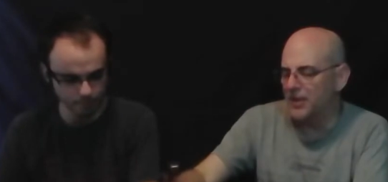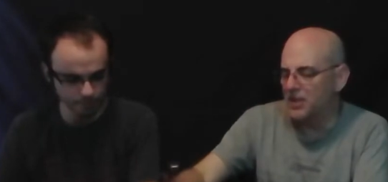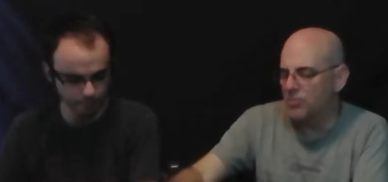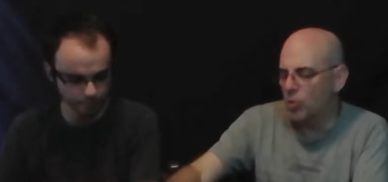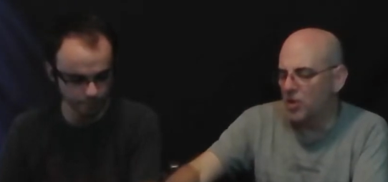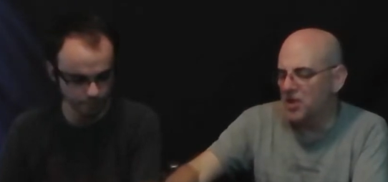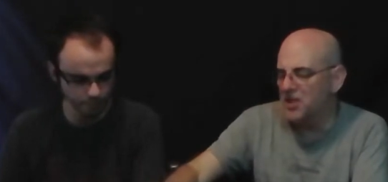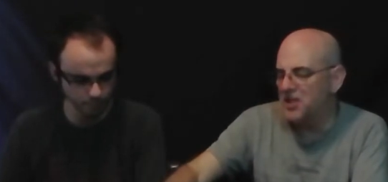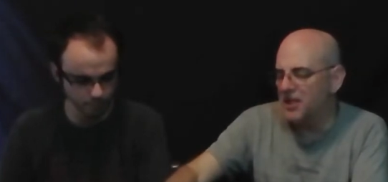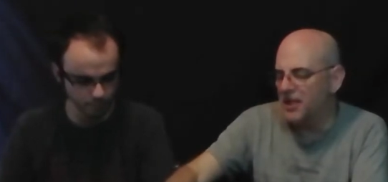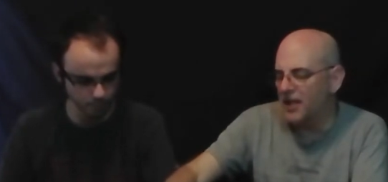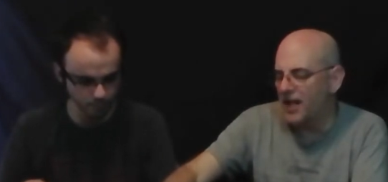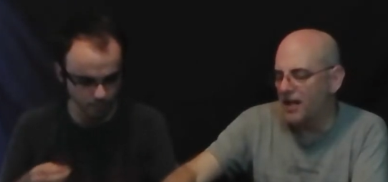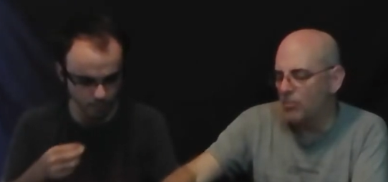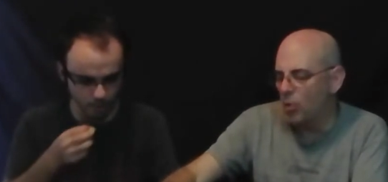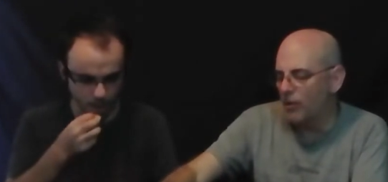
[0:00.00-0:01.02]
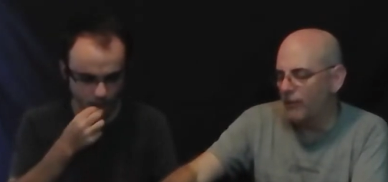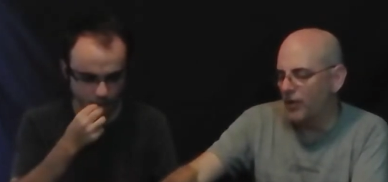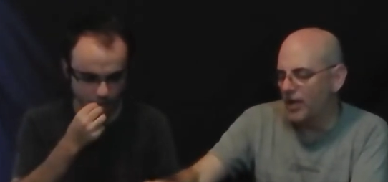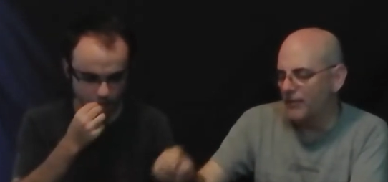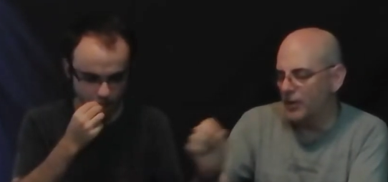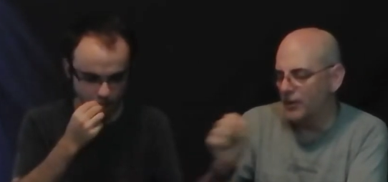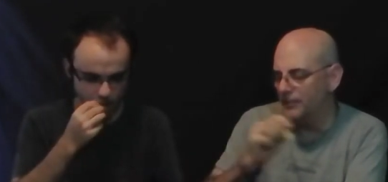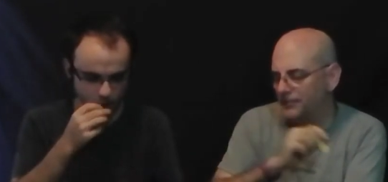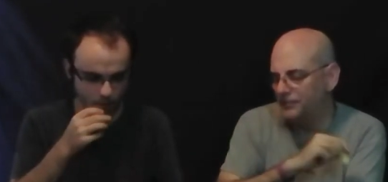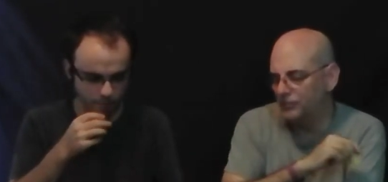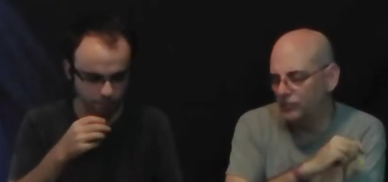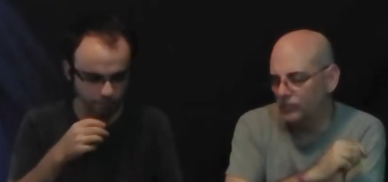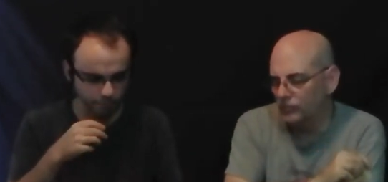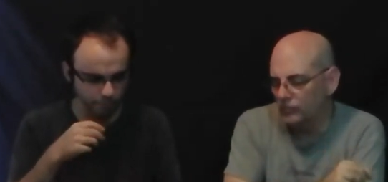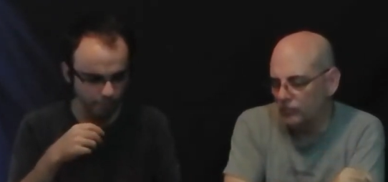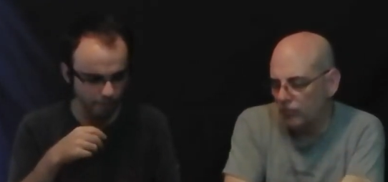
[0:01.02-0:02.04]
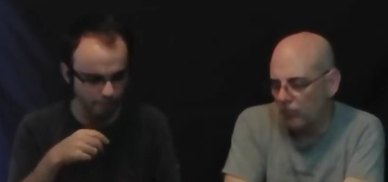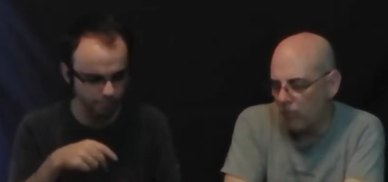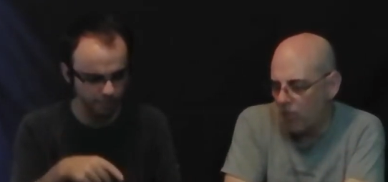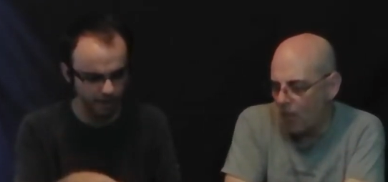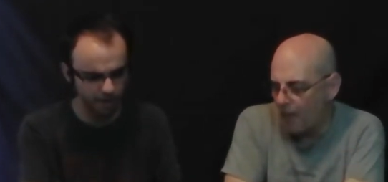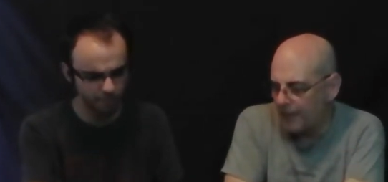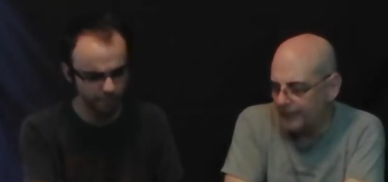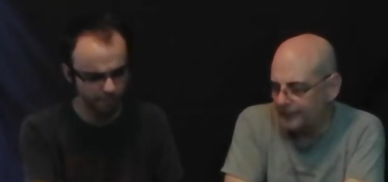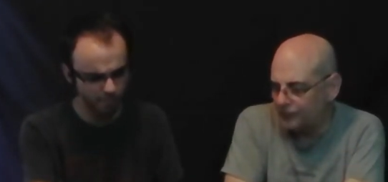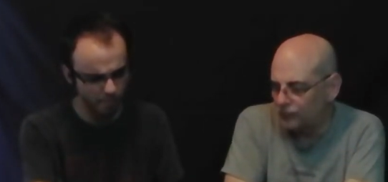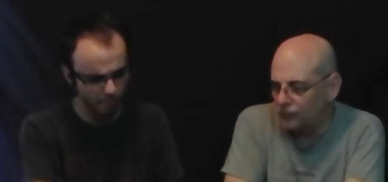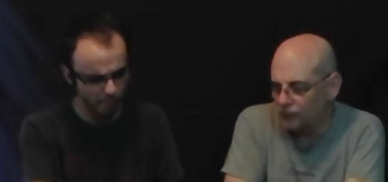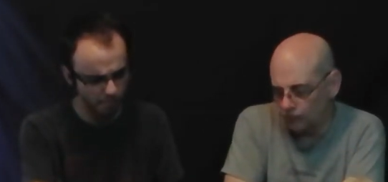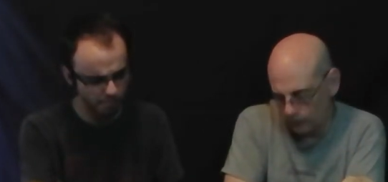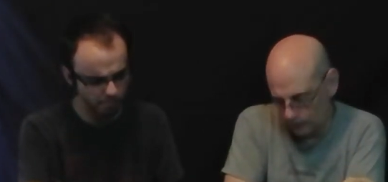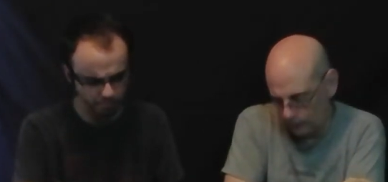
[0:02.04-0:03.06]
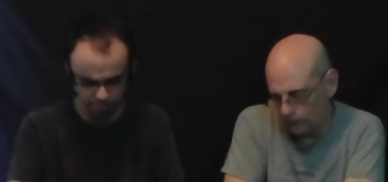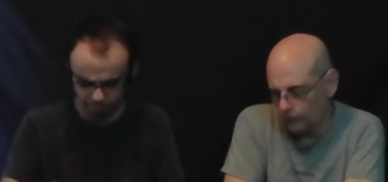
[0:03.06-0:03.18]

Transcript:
Speaker 1: has more kick and more flavor. That one? Mm-hmm.